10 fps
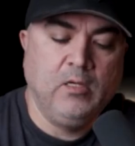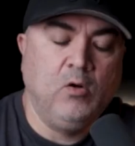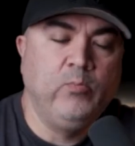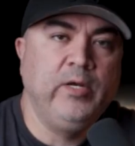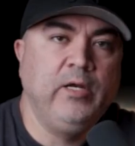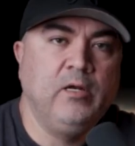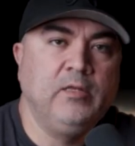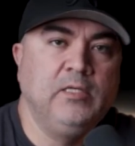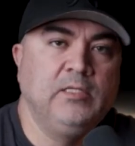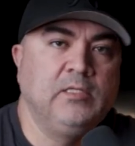The opening
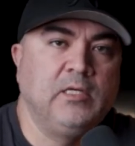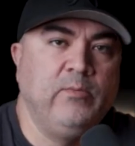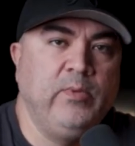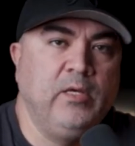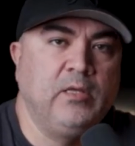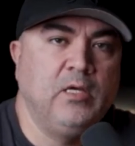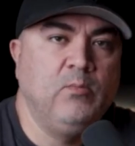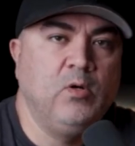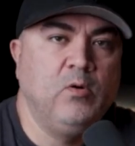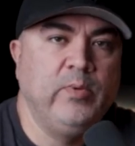on this is going to be a
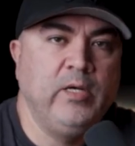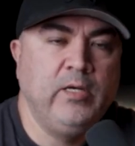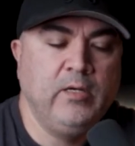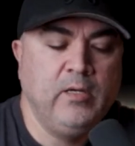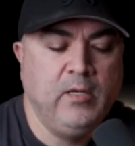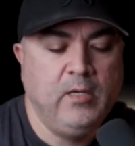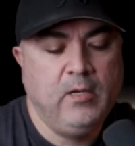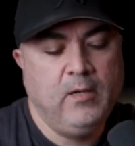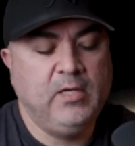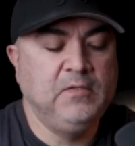thumb opening.
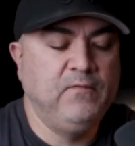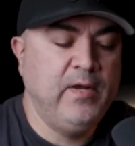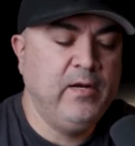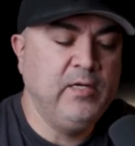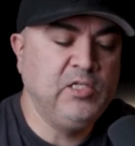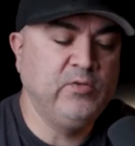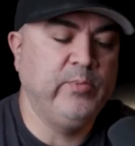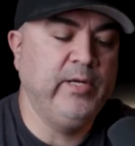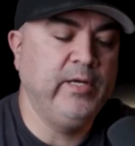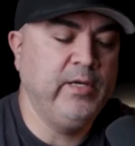It is very
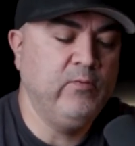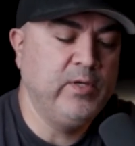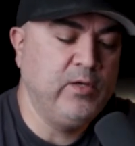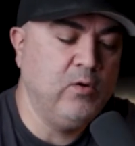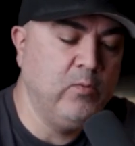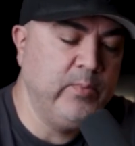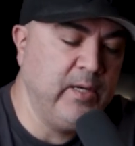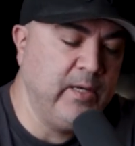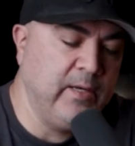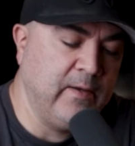springy when you open
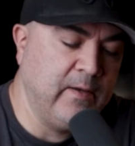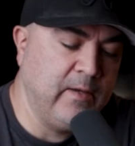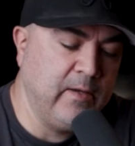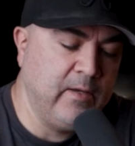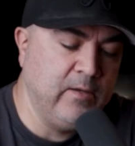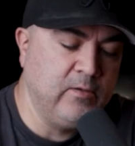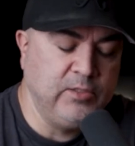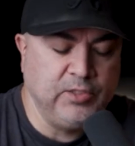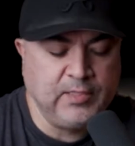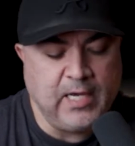it, you know,
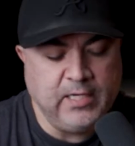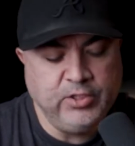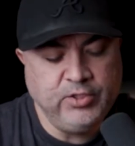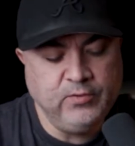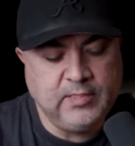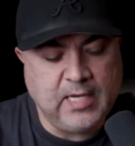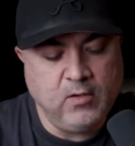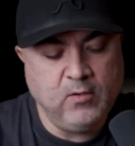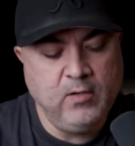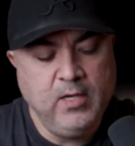it just kind of shoots
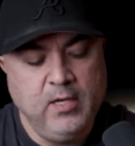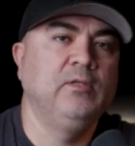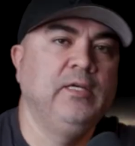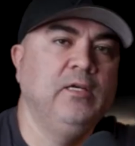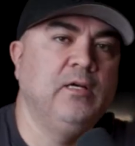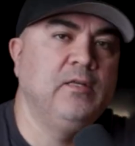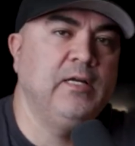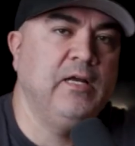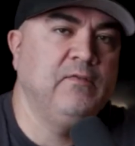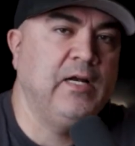out. The only other
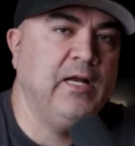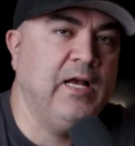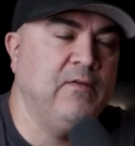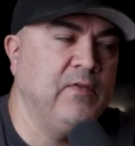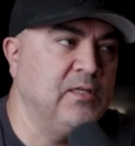knife that I have